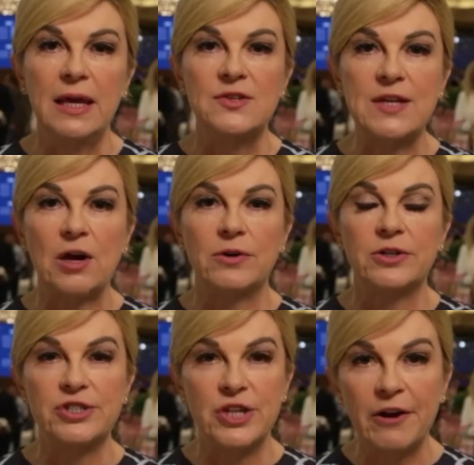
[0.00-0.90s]
So
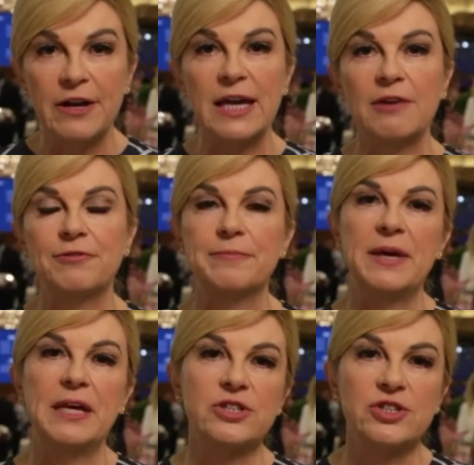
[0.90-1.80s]
sharing
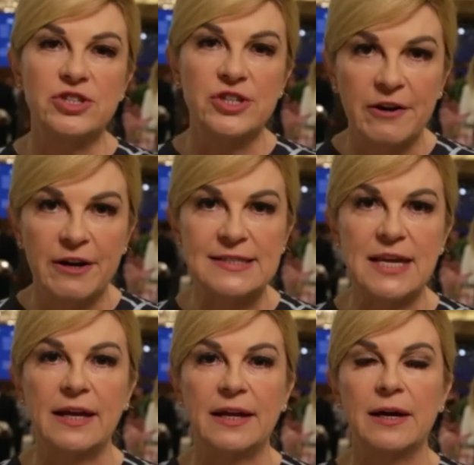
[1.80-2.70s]
information, sharing
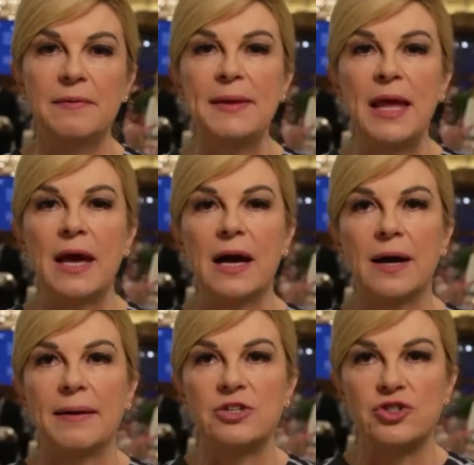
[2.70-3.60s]
data,
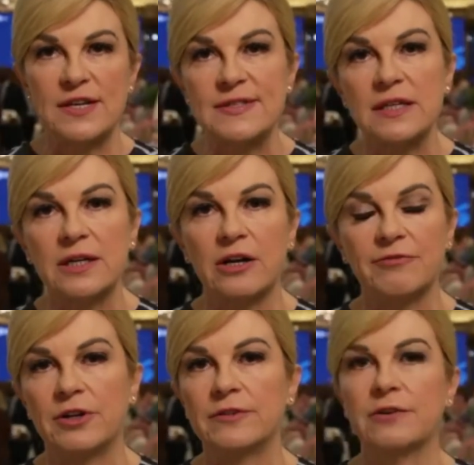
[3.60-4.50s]
addressing our
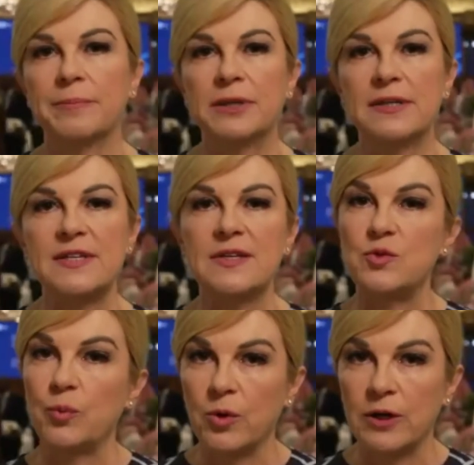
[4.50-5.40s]

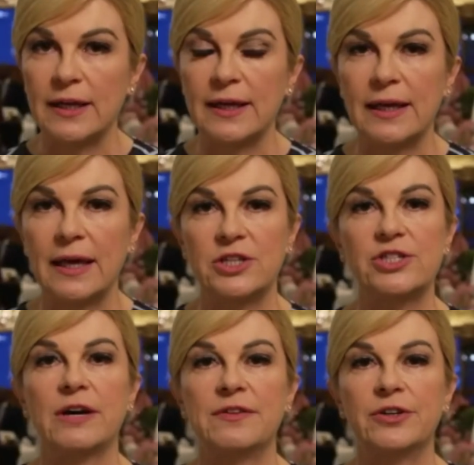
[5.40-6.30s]
vulnerabilities, warning each
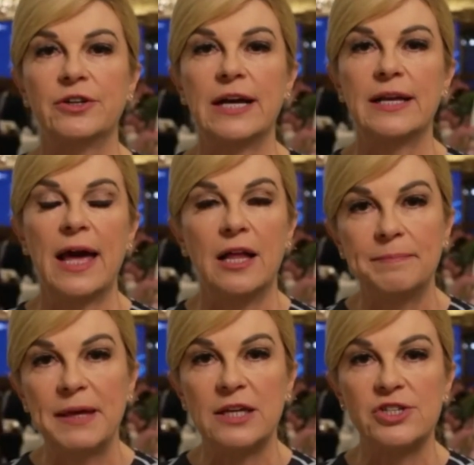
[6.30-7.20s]
other, and
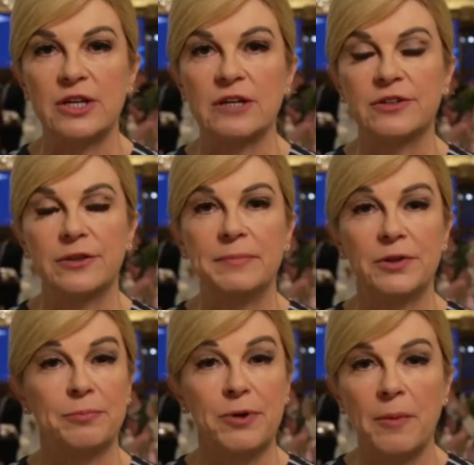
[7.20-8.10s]
helping each other
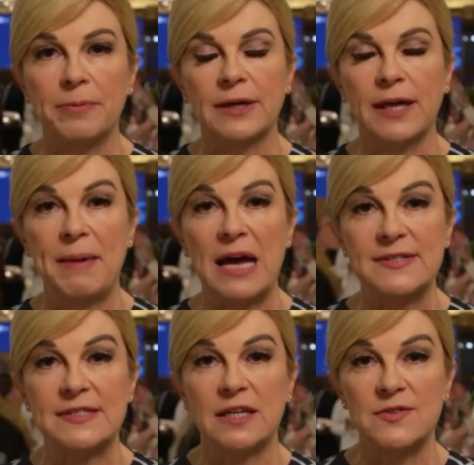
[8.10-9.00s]
build proper
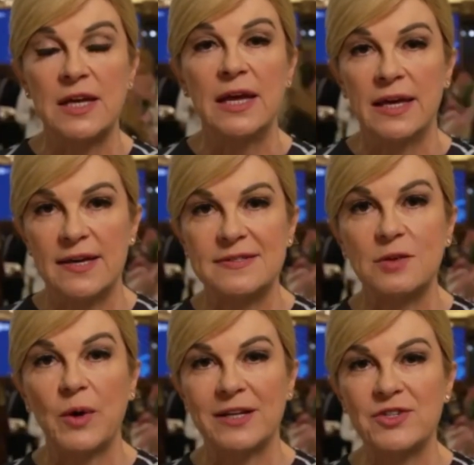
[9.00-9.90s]
capacities is the
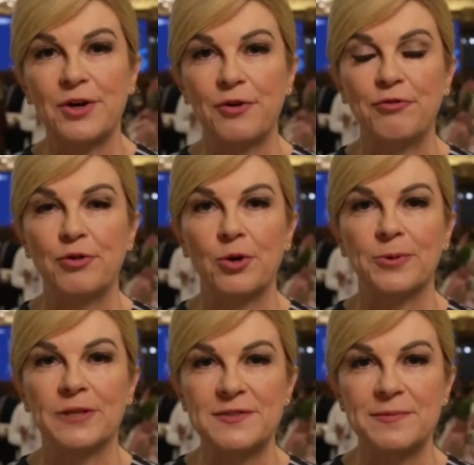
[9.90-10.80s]
way to go forward.